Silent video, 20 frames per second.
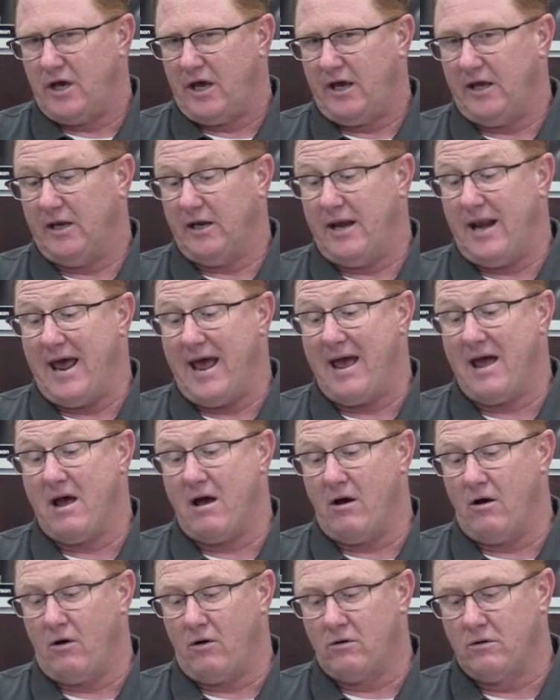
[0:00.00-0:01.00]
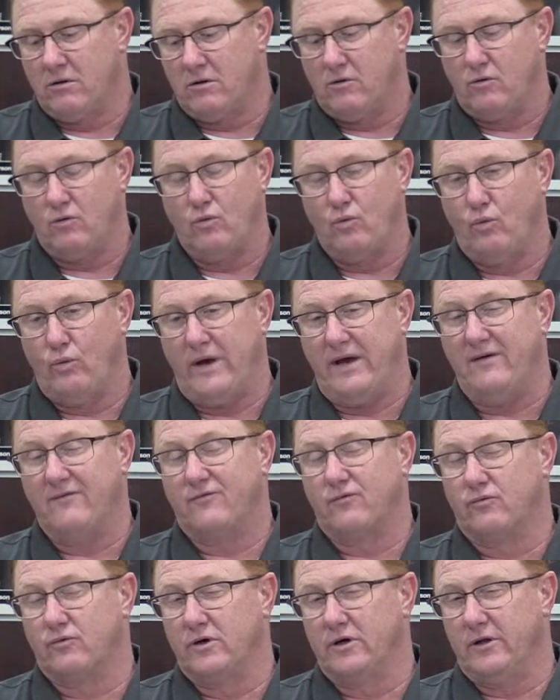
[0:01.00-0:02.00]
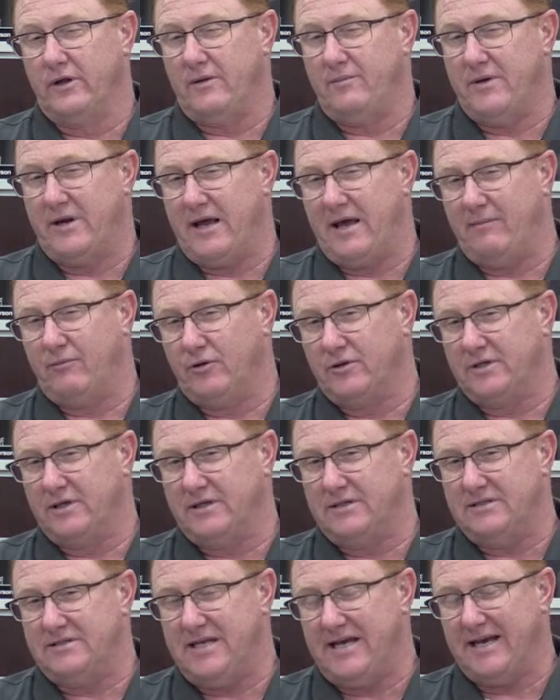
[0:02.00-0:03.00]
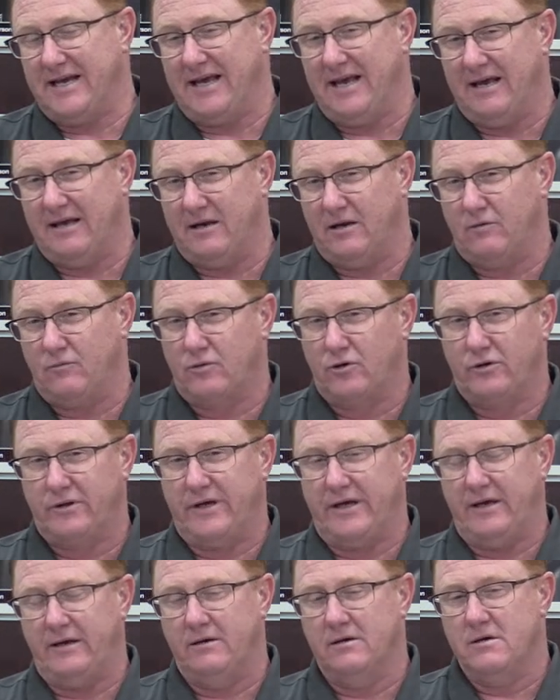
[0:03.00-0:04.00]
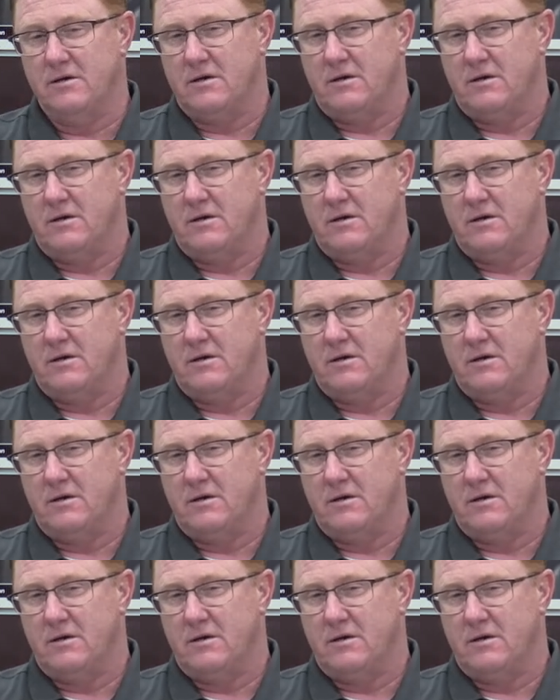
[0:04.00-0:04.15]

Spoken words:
And now we've really been able to dig in and really